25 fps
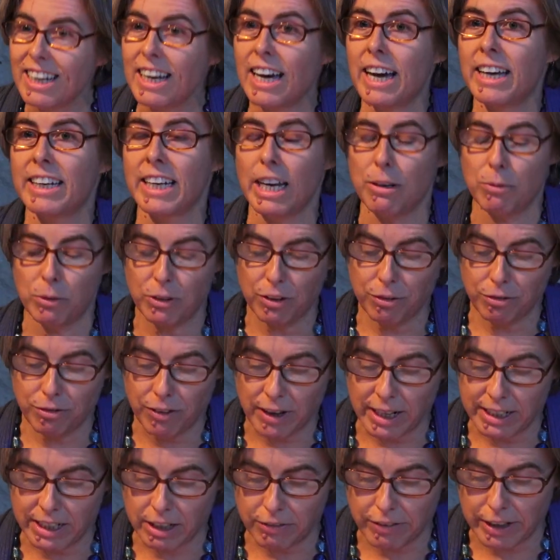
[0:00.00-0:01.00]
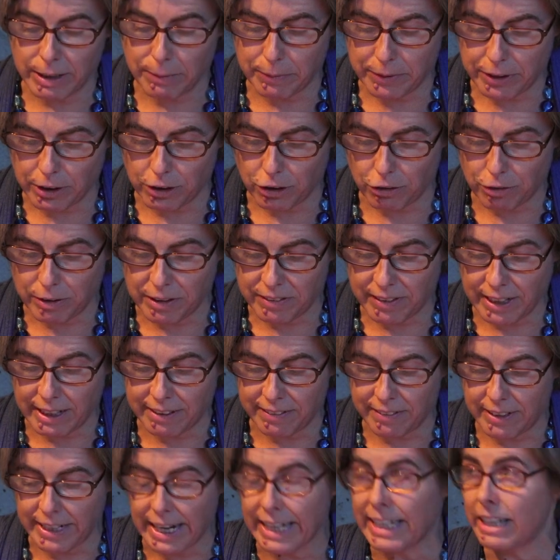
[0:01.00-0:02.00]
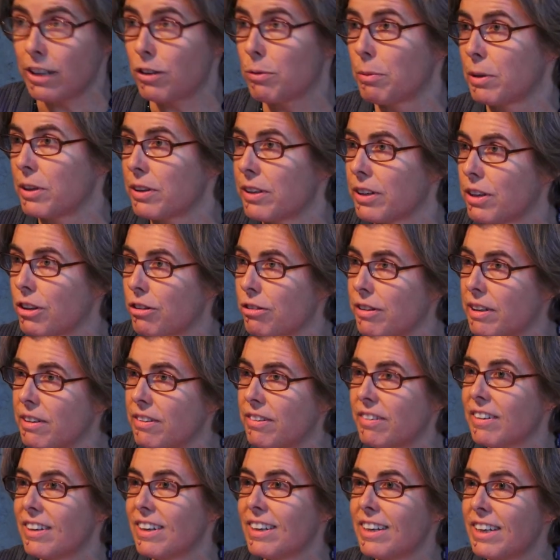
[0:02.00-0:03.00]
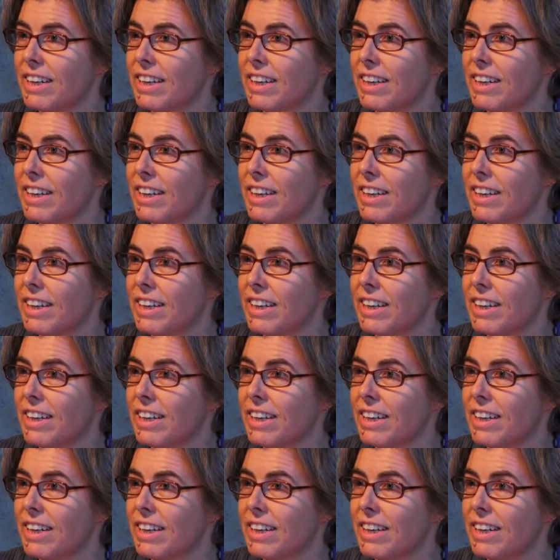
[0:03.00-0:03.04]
And I would define developed countries as the Annex I countries